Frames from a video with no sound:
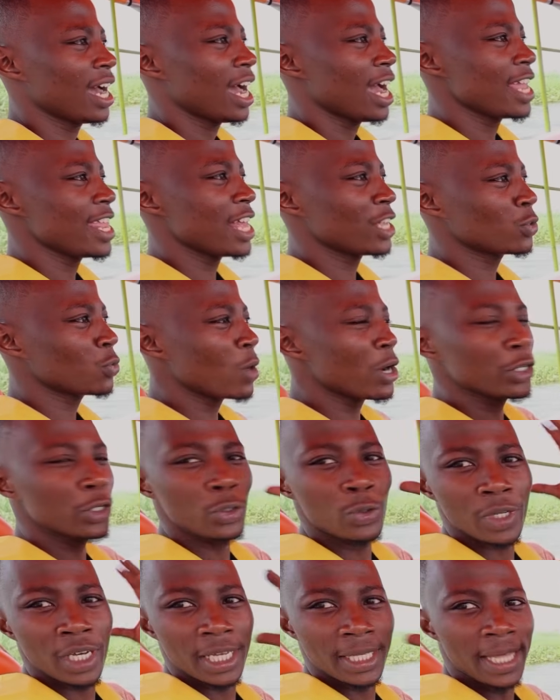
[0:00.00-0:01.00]
I just want
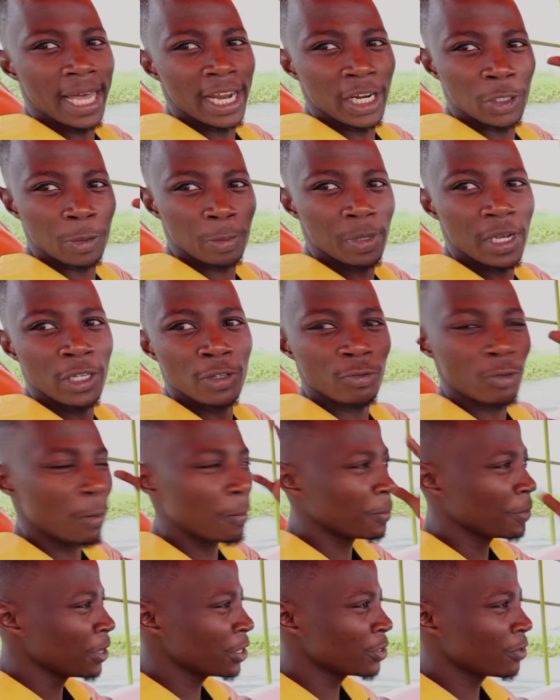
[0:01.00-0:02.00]
you to get the experience
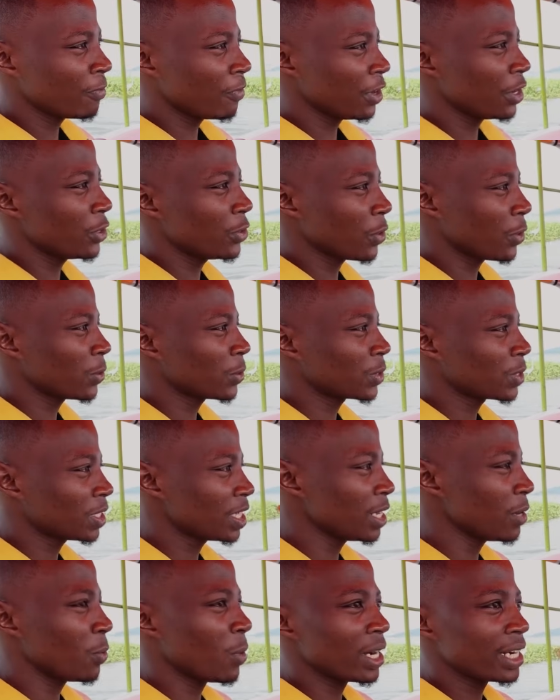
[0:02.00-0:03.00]
from this video. You
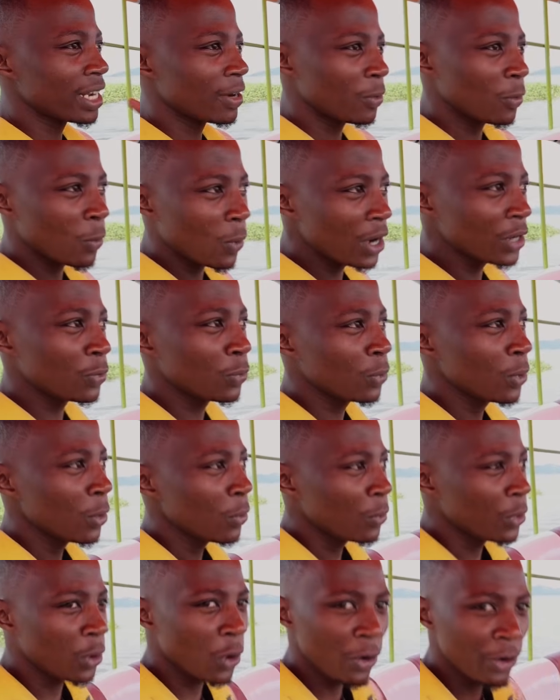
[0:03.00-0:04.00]
see what
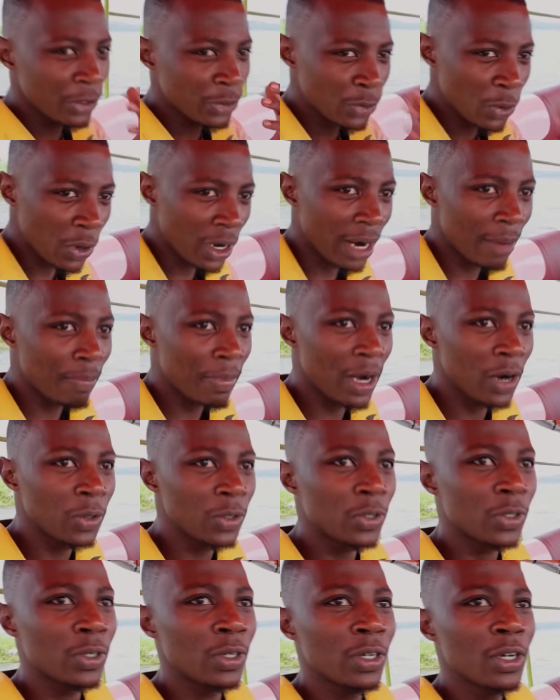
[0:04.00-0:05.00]
we always talk
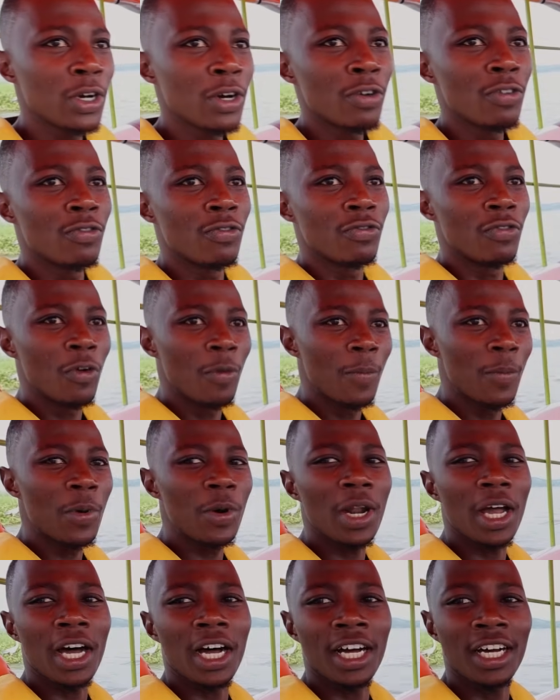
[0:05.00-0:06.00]
about,
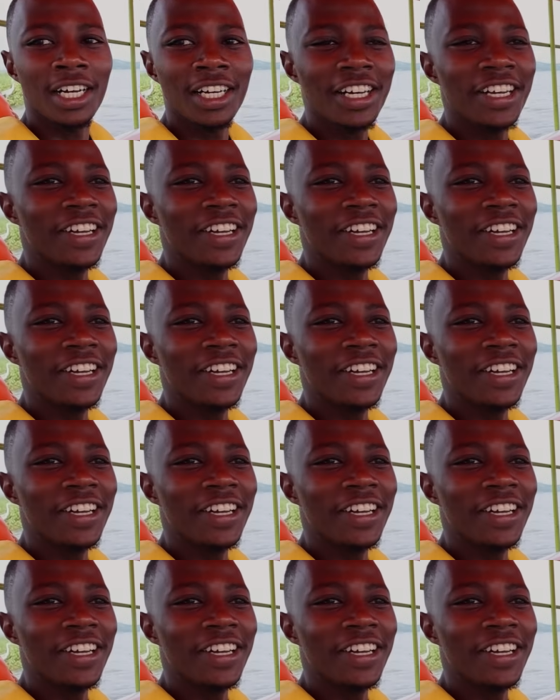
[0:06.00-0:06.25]
Vumbula.